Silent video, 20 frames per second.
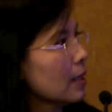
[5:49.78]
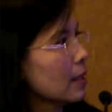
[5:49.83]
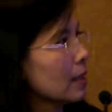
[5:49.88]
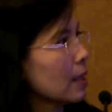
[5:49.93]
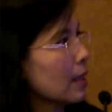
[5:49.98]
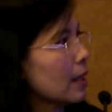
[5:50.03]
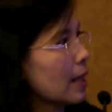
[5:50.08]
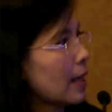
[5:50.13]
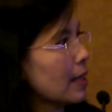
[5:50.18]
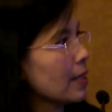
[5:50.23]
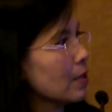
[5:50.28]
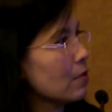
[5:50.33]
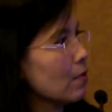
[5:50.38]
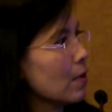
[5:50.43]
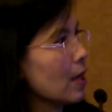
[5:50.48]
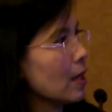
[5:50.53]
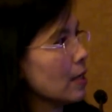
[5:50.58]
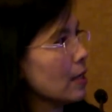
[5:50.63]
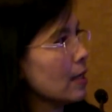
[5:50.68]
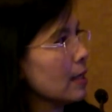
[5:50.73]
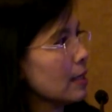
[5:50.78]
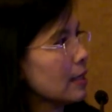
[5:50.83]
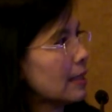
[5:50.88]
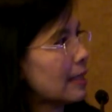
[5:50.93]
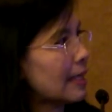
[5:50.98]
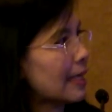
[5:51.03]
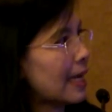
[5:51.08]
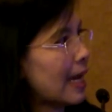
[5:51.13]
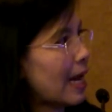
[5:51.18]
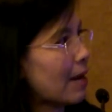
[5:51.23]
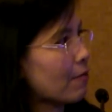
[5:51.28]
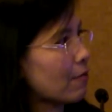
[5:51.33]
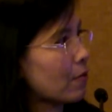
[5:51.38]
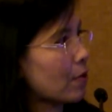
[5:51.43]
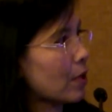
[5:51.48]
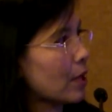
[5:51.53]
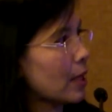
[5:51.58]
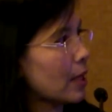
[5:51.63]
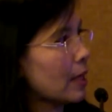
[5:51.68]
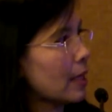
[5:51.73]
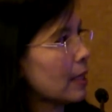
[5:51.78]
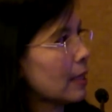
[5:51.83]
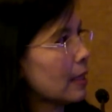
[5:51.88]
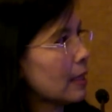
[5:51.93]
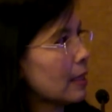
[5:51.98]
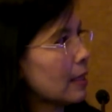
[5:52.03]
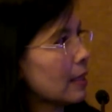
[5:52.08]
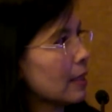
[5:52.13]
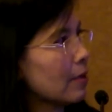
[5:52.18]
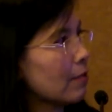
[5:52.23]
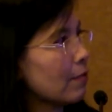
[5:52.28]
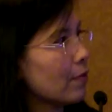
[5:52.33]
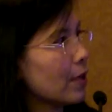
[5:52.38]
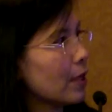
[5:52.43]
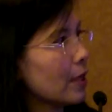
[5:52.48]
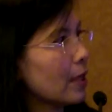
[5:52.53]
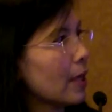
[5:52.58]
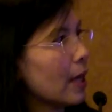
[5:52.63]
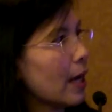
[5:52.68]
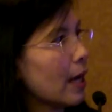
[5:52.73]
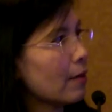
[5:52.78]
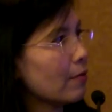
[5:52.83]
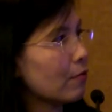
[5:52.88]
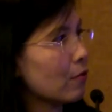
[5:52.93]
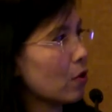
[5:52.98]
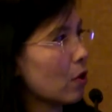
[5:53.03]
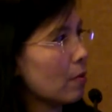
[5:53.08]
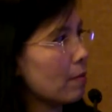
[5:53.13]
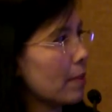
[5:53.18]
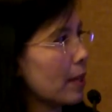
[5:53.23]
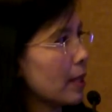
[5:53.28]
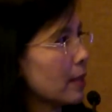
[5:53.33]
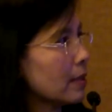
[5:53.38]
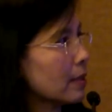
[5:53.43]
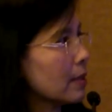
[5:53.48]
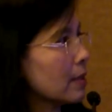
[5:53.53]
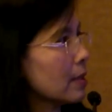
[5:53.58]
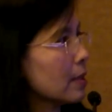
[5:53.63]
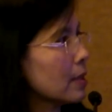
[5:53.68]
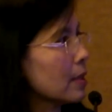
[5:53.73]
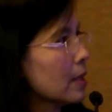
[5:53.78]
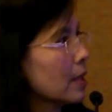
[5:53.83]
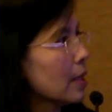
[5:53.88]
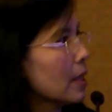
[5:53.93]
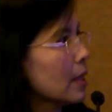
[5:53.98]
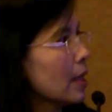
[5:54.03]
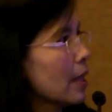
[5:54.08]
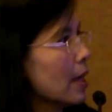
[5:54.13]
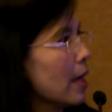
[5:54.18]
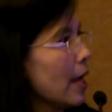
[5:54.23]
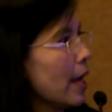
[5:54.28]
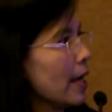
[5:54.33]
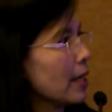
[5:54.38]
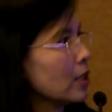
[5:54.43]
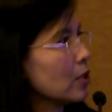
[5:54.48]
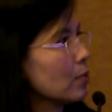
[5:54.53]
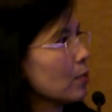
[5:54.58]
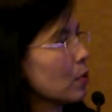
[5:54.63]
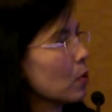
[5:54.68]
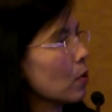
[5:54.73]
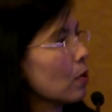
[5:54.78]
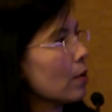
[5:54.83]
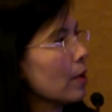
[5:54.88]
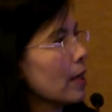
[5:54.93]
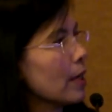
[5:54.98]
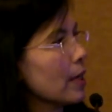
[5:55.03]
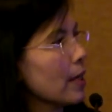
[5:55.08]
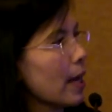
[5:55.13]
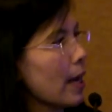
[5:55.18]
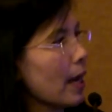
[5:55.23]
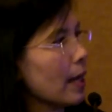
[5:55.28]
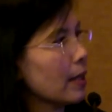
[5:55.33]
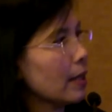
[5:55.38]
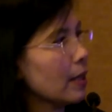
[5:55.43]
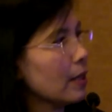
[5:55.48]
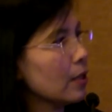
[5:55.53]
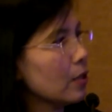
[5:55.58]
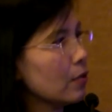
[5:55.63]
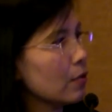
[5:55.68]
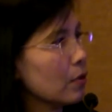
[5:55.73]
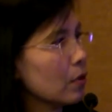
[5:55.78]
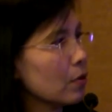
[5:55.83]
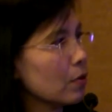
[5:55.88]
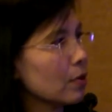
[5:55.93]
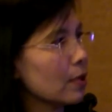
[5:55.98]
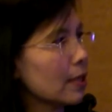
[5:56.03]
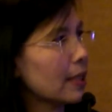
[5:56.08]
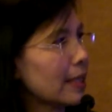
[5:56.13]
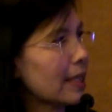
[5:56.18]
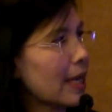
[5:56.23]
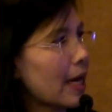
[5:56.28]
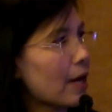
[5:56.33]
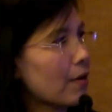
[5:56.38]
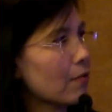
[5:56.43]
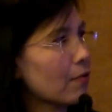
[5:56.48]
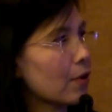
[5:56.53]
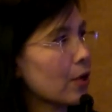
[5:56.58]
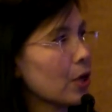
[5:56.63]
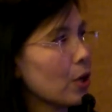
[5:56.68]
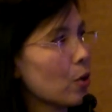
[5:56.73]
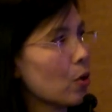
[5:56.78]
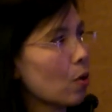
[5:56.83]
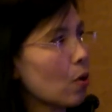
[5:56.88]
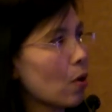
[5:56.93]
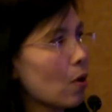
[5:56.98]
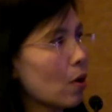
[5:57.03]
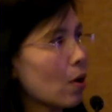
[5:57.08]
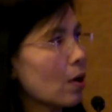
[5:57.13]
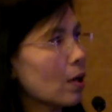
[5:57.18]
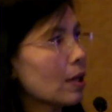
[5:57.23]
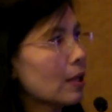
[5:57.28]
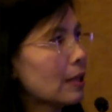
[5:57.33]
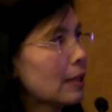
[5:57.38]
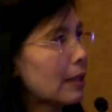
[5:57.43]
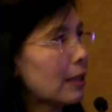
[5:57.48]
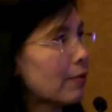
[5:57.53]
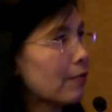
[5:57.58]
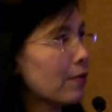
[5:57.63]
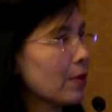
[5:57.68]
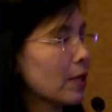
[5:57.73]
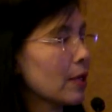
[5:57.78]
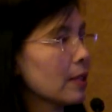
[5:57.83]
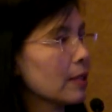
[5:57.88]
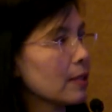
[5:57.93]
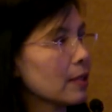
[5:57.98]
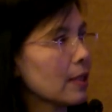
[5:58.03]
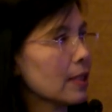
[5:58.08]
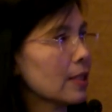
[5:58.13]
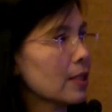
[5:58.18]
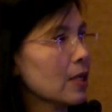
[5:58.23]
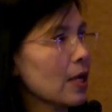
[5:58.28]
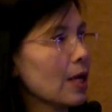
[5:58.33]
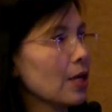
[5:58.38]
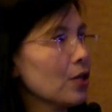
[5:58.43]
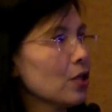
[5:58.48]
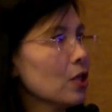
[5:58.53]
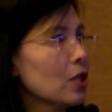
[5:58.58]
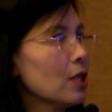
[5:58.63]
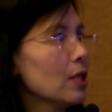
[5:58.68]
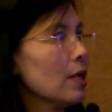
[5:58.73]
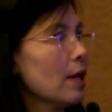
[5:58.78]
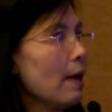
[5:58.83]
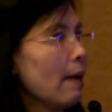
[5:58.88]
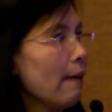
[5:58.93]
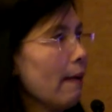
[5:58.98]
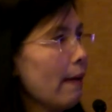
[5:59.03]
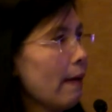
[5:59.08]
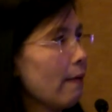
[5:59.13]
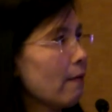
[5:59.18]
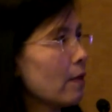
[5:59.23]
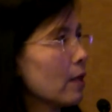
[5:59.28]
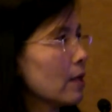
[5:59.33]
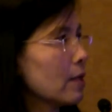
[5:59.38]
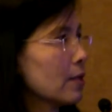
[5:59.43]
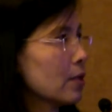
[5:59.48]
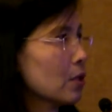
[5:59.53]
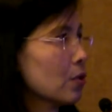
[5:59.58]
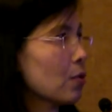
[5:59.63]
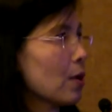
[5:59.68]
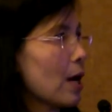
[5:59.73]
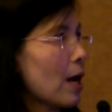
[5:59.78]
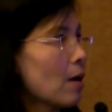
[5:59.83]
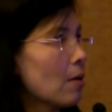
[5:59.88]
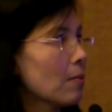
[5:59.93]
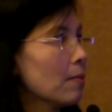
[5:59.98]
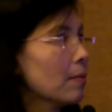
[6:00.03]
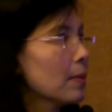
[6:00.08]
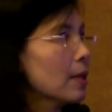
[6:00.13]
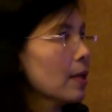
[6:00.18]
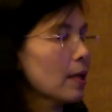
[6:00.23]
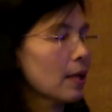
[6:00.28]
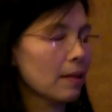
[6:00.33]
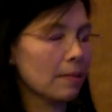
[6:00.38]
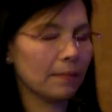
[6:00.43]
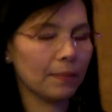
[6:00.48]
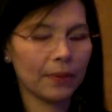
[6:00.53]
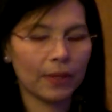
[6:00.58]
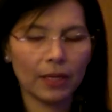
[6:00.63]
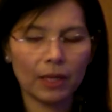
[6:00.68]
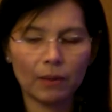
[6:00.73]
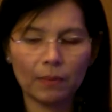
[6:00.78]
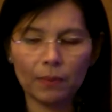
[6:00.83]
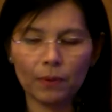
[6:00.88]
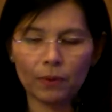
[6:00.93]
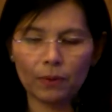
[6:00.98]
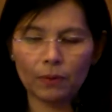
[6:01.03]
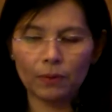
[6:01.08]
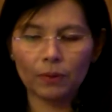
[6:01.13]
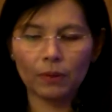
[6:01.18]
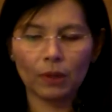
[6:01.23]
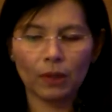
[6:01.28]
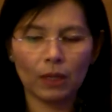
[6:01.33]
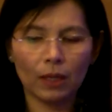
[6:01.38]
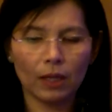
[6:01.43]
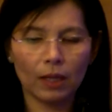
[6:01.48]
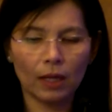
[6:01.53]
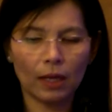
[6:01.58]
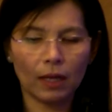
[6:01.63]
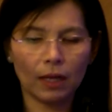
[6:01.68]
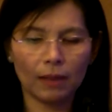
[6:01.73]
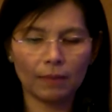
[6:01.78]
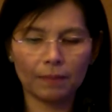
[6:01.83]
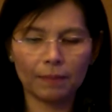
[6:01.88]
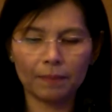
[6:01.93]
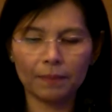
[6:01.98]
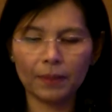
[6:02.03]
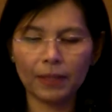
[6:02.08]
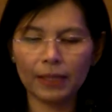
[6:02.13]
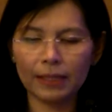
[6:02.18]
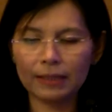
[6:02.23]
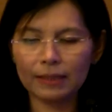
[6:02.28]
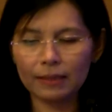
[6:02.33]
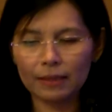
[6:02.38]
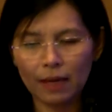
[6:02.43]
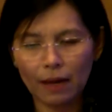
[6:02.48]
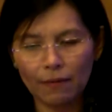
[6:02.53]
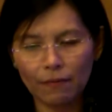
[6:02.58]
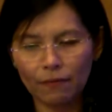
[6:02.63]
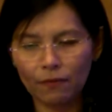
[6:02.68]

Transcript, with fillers: The last one is recovery, living environment. Exploring an individual's recovery or living situation and the surrounding people, place and